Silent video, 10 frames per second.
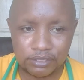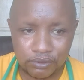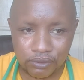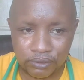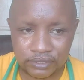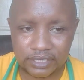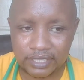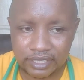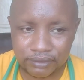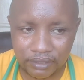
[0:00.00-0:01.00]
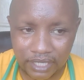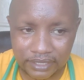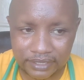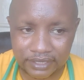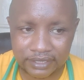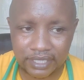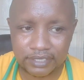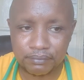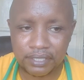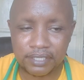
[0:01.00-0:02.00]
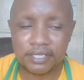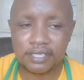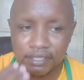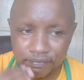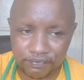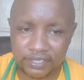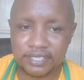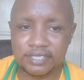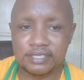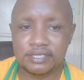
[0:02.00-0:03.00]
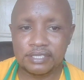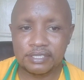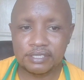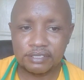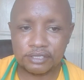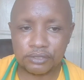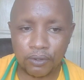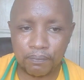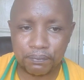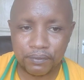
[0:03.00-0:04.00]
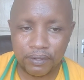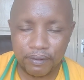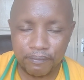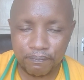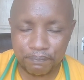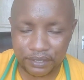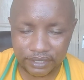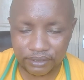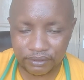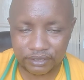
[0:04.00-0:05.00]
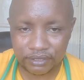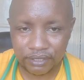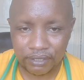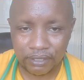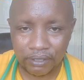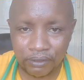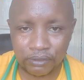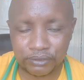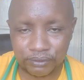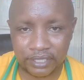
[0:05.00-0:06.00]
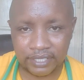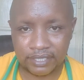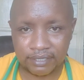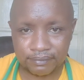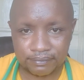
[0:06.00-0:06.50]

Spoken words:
cause irregularities and may even stop periods altogether.